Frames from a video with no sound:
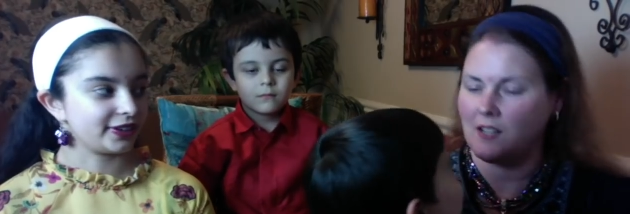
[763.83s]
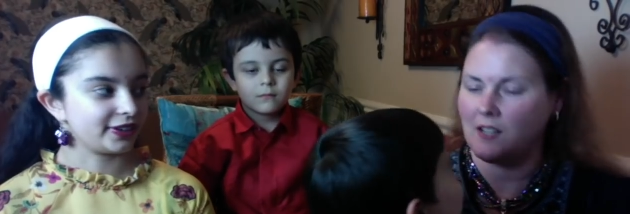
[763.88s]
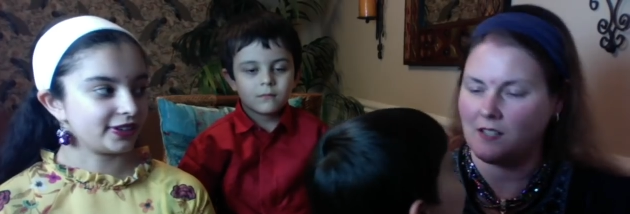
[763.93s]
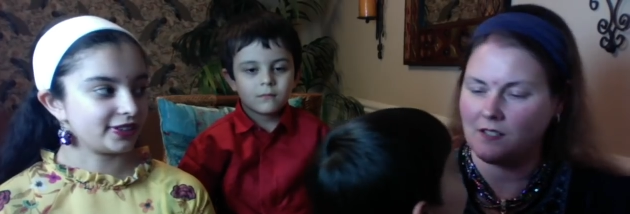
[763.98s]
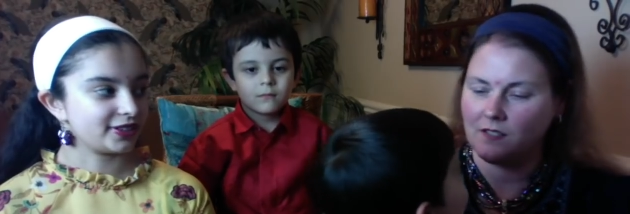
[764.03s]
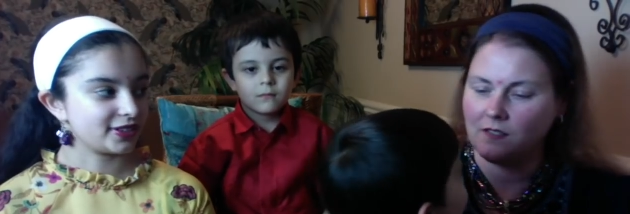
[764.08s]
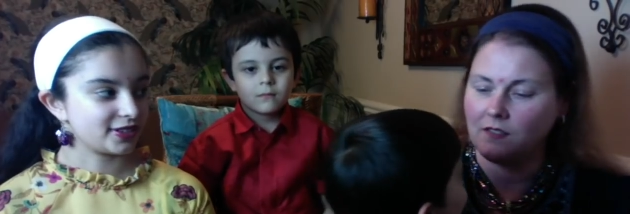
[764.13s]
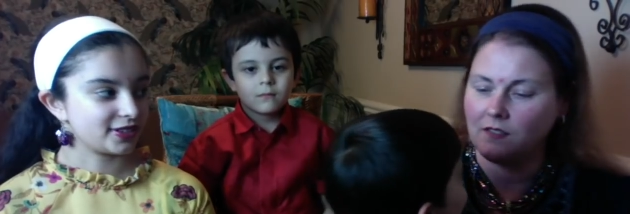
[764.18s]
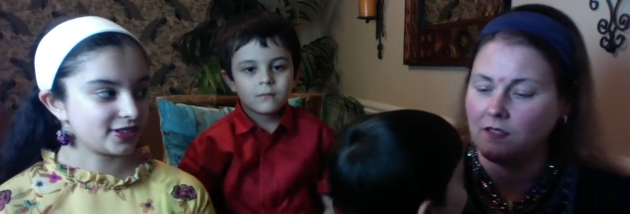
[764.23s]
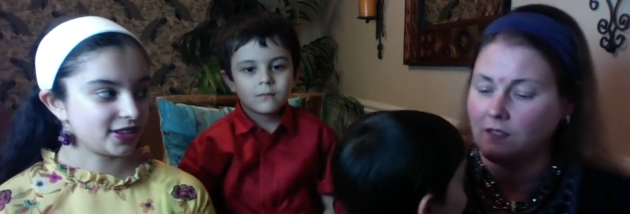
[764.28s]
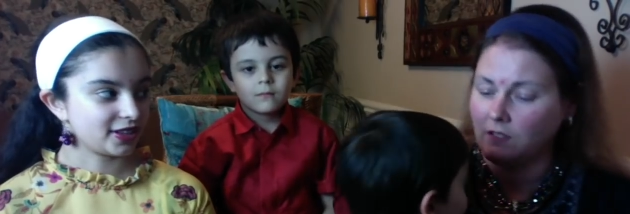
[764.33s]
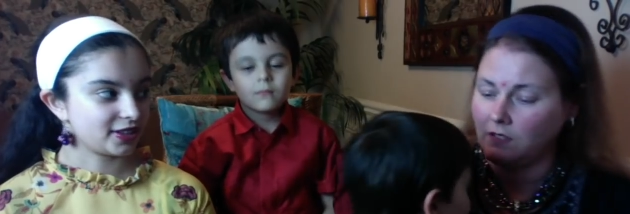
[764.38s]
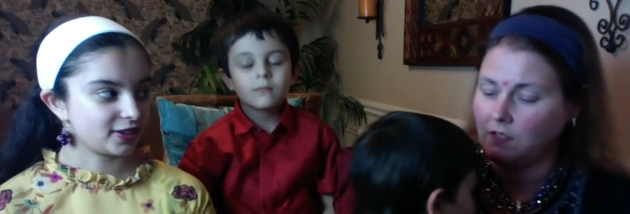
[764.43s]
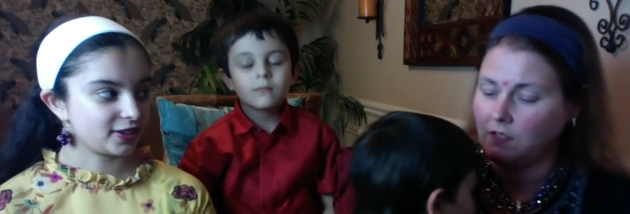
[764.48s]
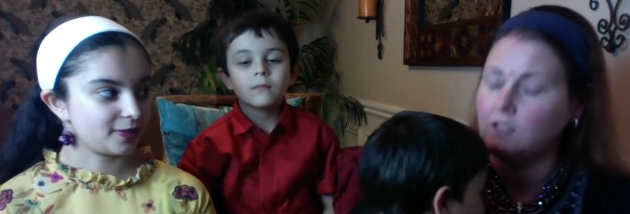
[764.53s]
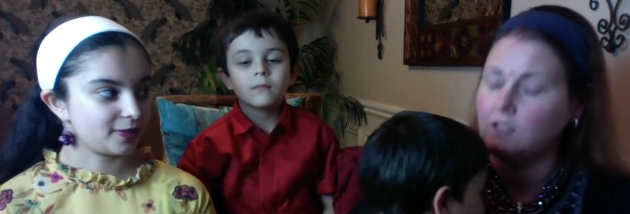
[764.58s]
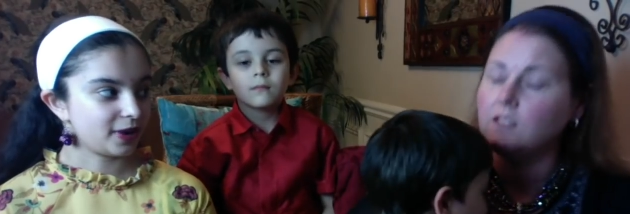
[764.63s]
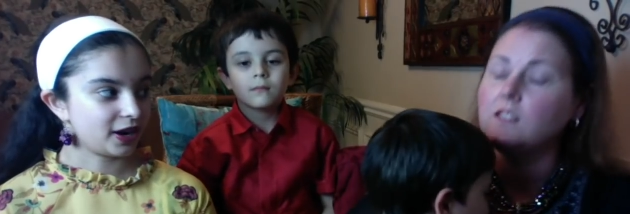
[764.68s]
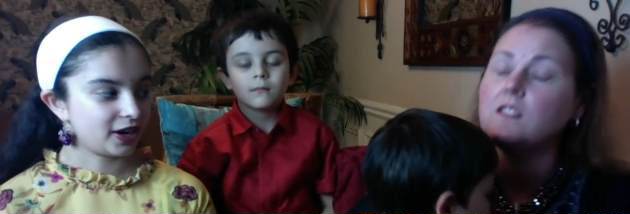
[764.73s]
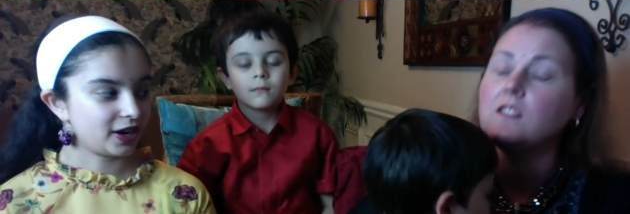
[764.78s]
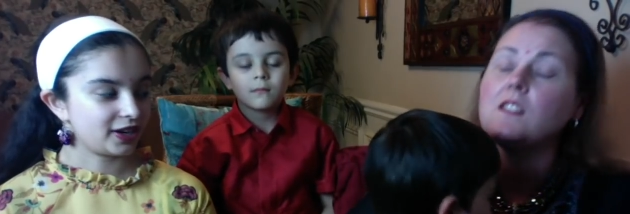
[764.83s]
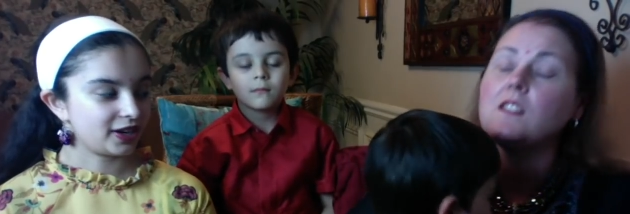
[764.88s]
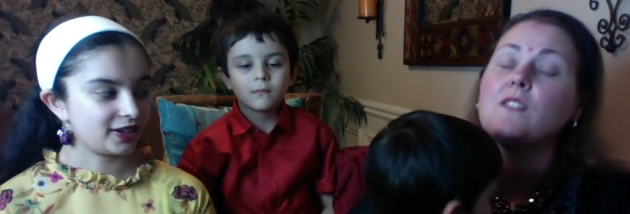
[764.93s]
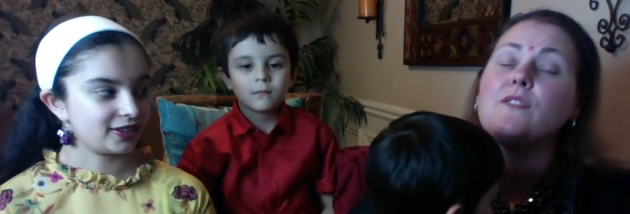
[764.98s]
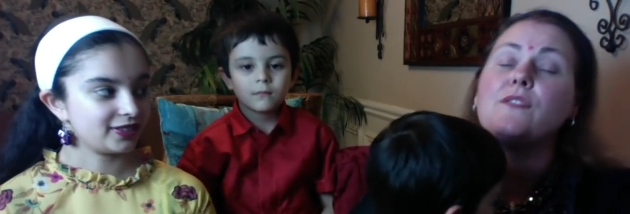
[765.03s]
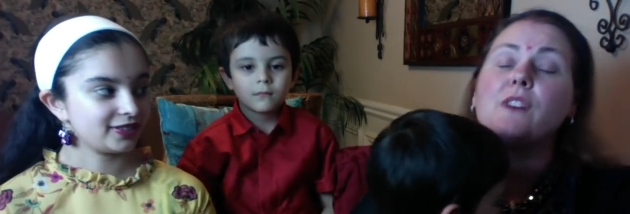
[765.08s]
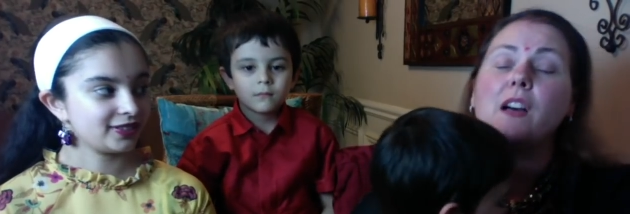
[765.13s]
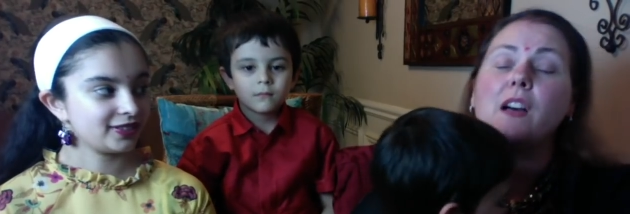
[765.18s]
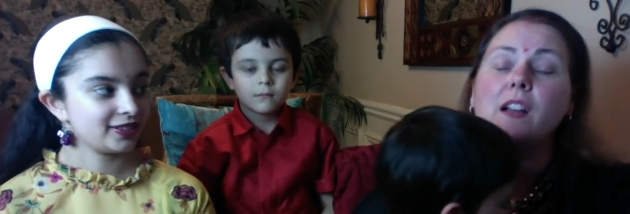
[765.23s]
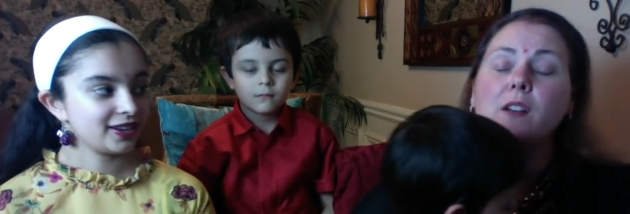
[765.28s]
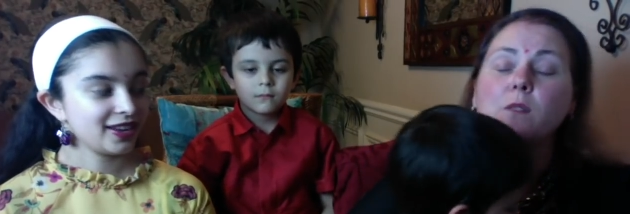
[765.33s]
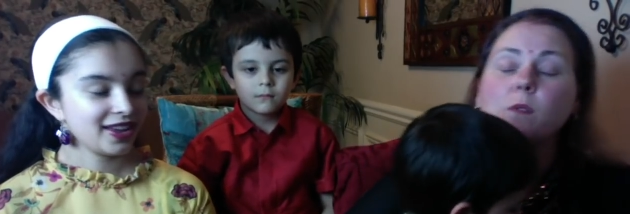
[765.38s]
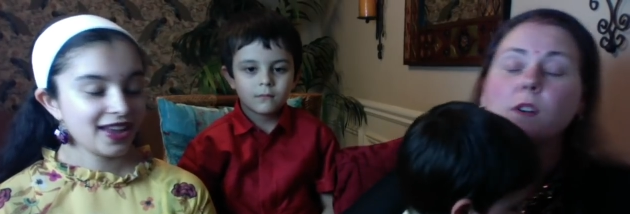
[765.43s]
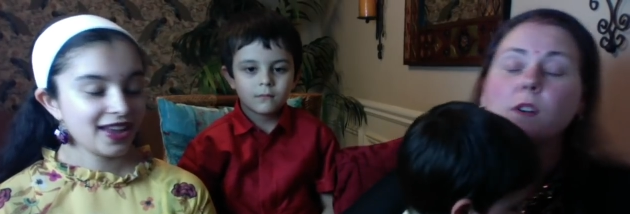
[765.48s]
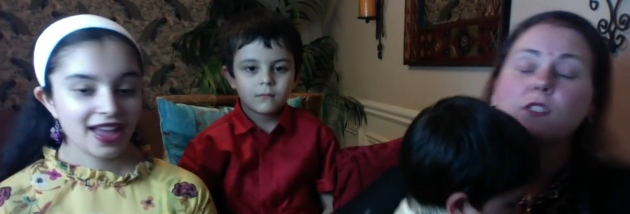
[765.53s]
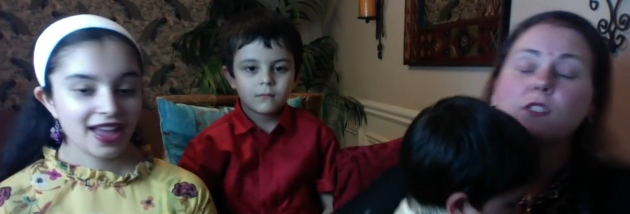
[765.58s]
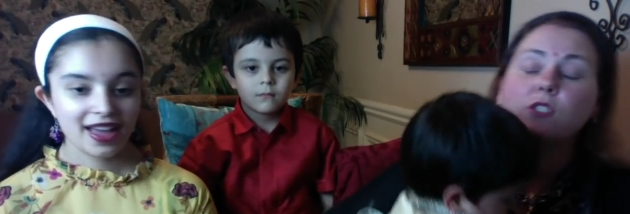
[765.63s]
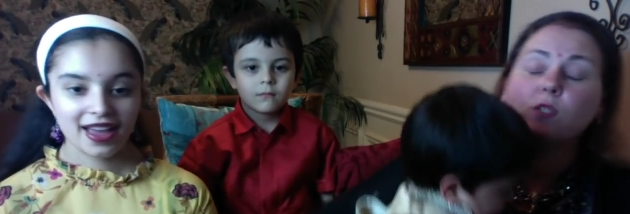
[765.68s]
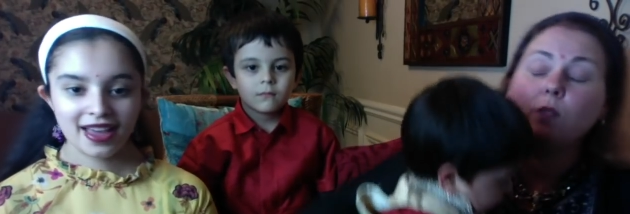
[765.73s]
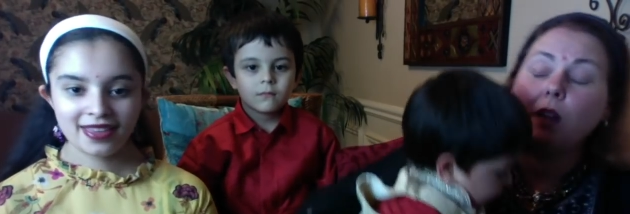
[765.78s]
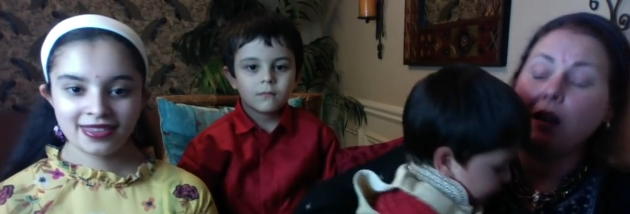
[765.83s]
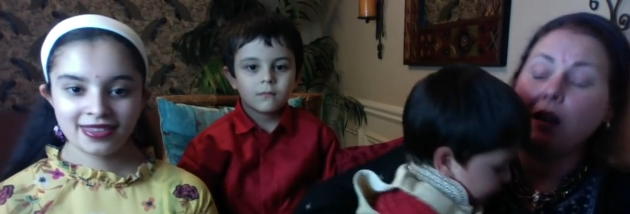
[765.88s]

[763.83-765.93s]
Speaker 1: in the southern part. The fireworks. You and like